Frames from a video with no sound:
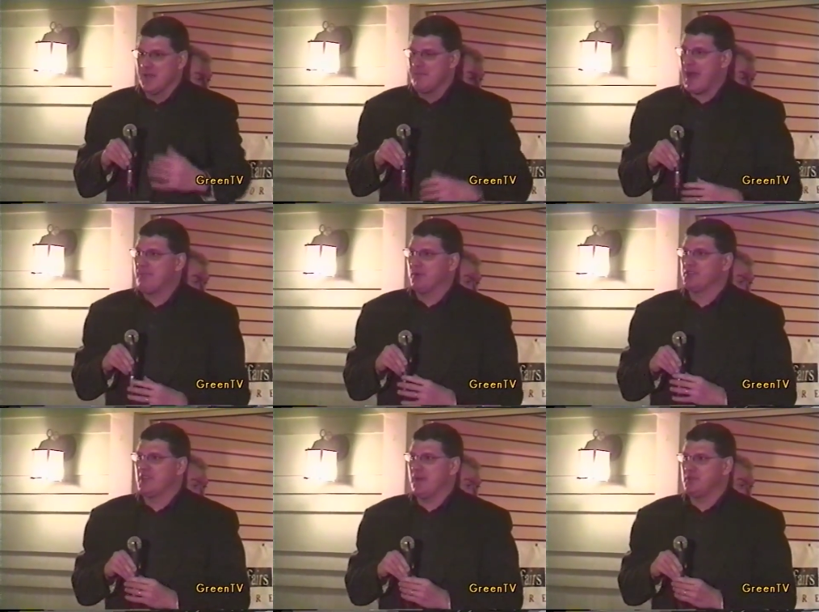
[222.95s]
my
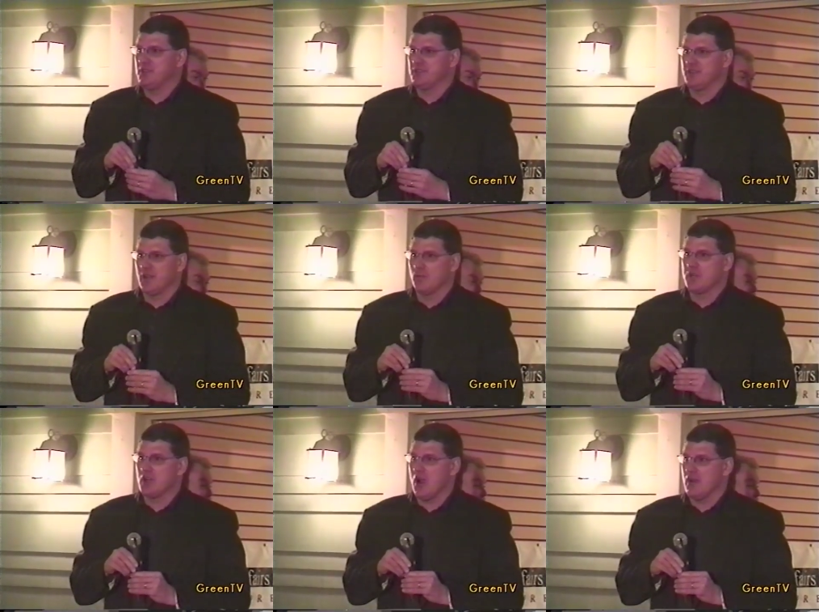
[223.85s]
perceptions uh,
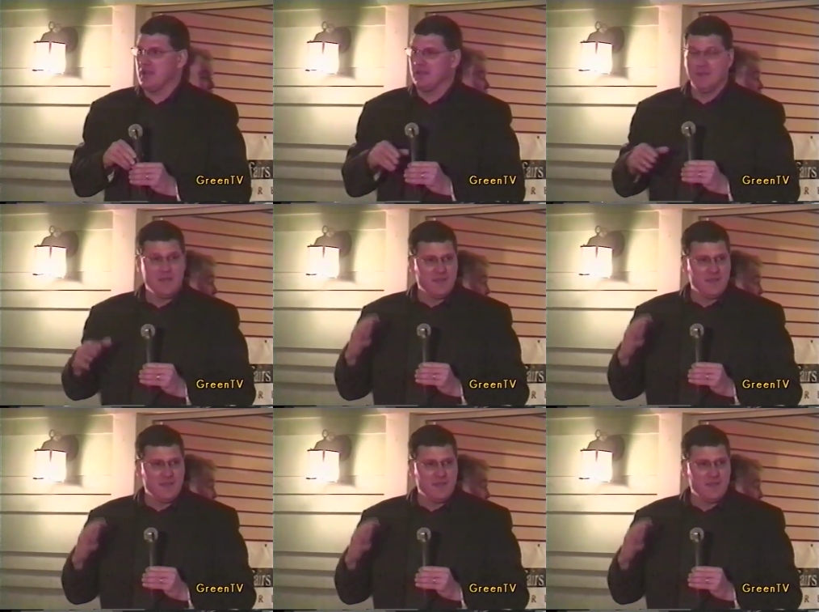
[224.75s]
regarding